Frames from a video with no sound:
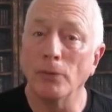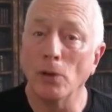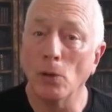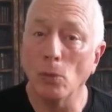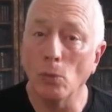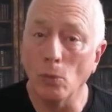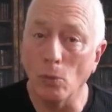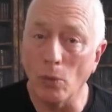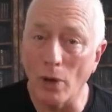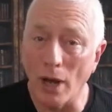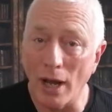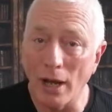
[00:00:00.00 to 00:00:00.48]

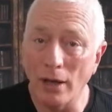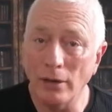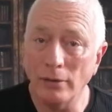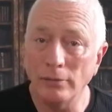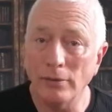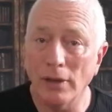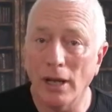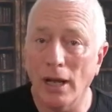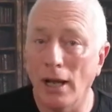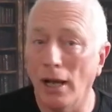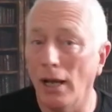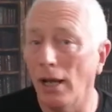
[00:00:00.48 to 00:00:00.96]

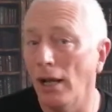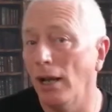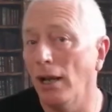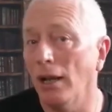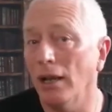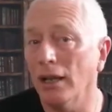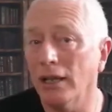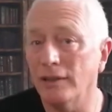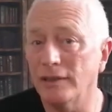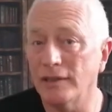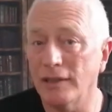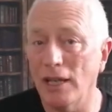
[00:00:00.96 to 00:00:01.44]
Well,
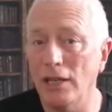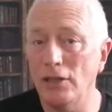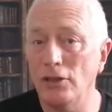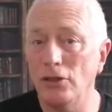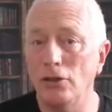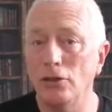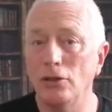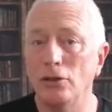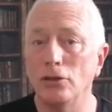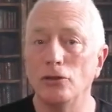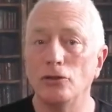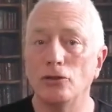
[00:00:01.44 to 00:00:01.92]
like I said,
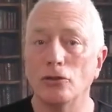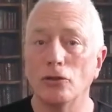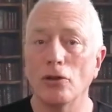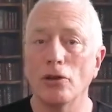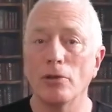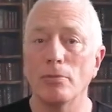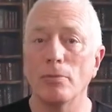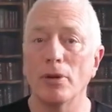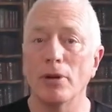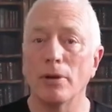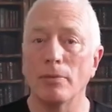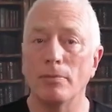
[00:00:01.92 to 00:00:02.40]
you can draw
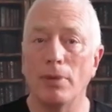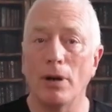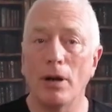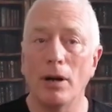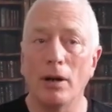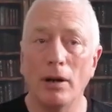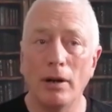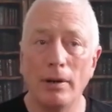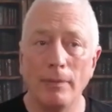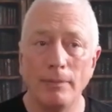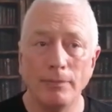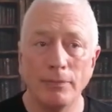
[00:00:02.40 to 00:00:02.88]
them on a
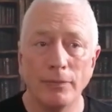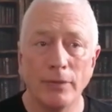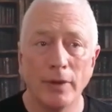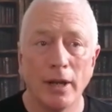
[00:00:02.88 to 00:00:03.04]
bar.